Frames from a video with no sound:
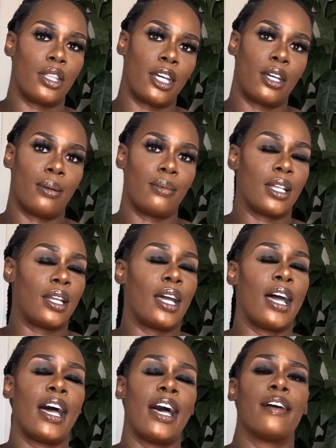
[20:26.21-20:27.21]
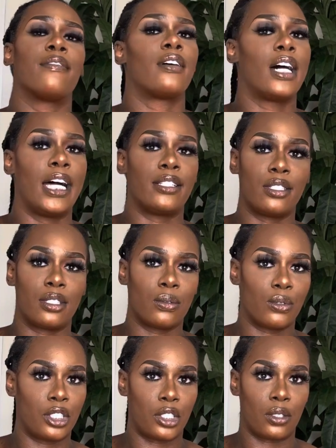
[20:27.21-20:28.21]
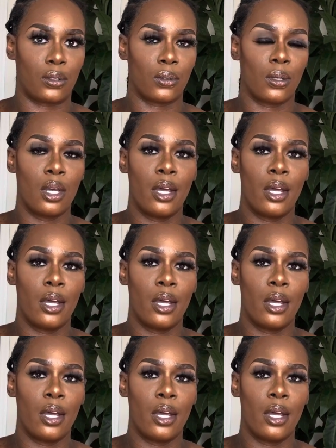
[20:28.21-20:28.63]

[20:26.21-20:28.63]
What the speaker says: them than it ever had to do with you.